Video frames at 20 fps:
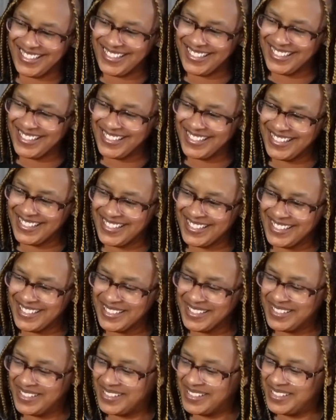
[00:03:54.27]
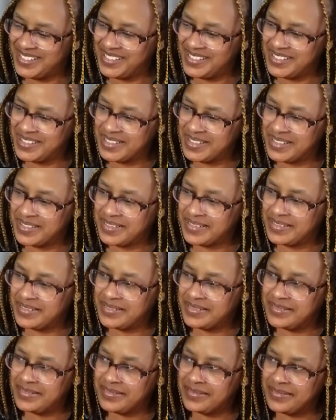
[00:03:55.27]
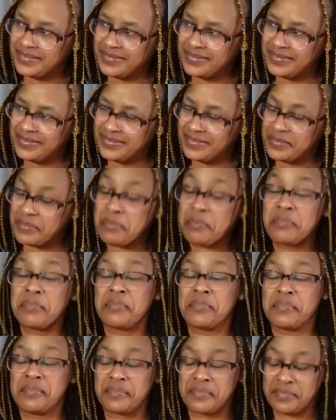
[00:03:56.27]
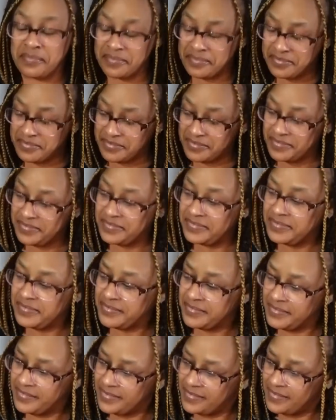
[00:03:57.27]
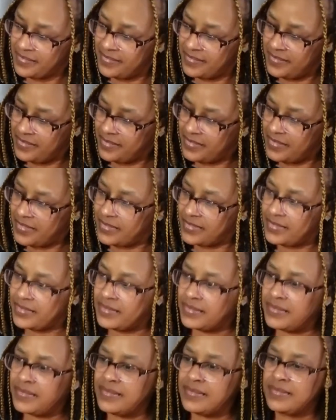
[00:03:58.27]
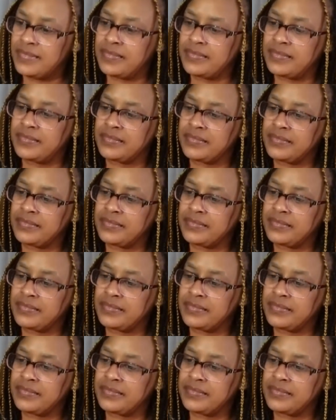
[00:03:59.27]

This person isn't speaking.